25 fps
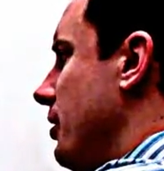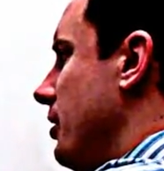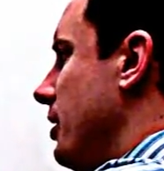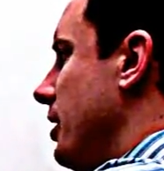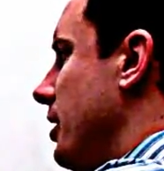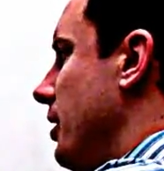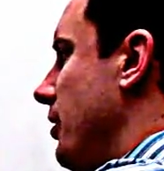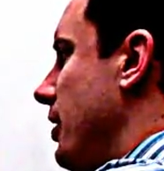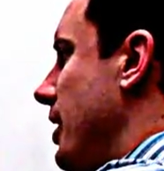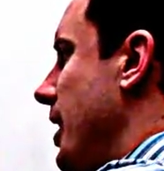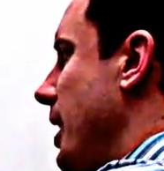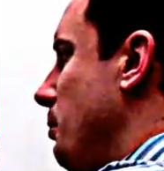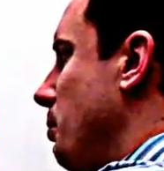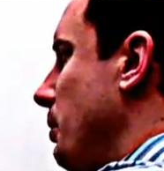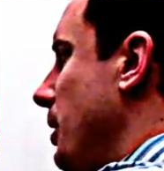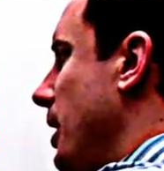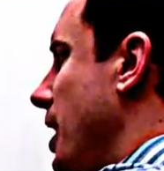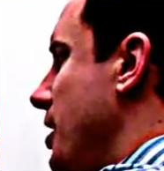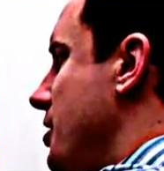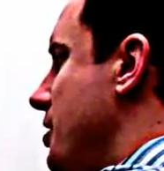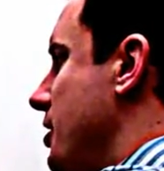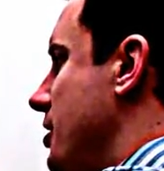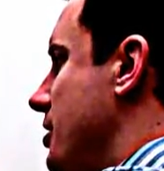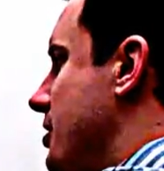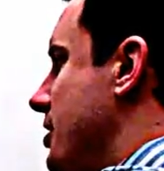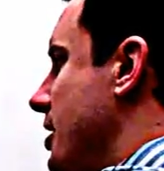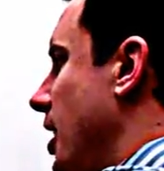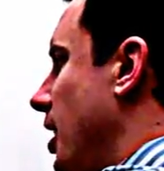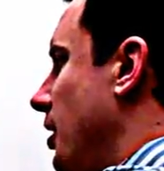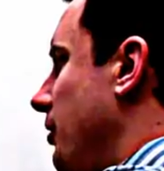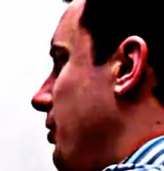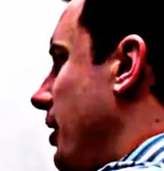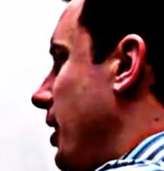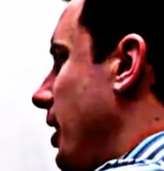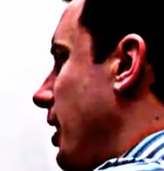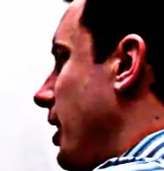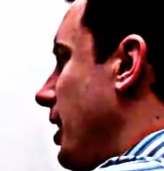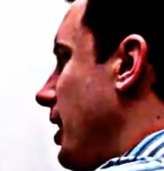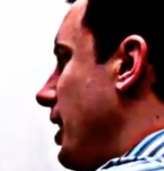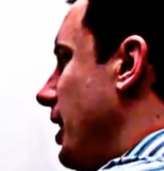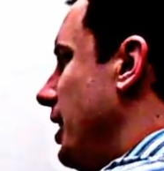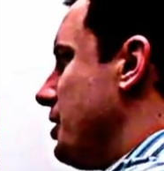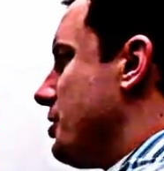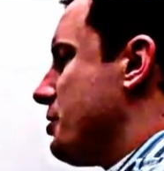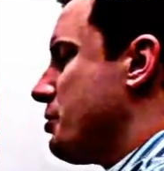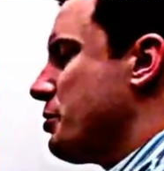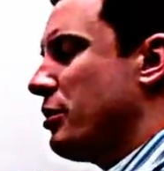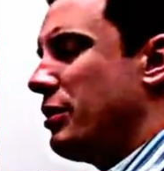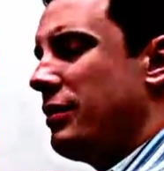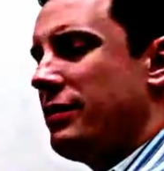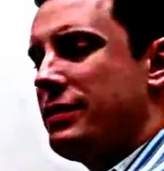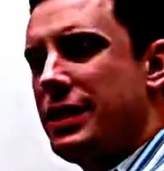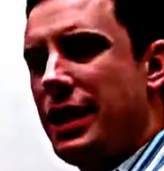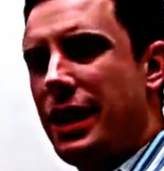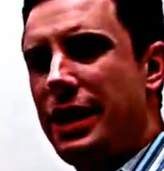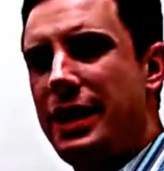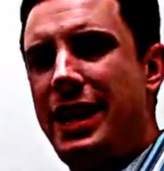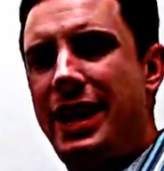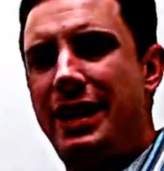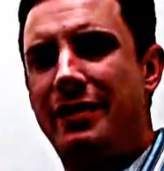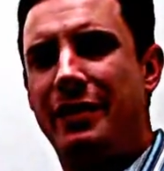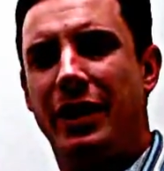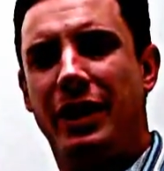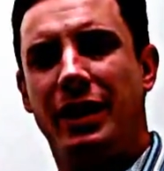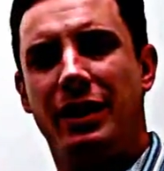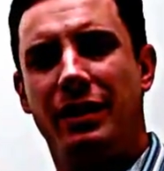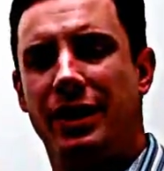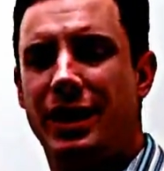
the application itself, it's sort of dynamic.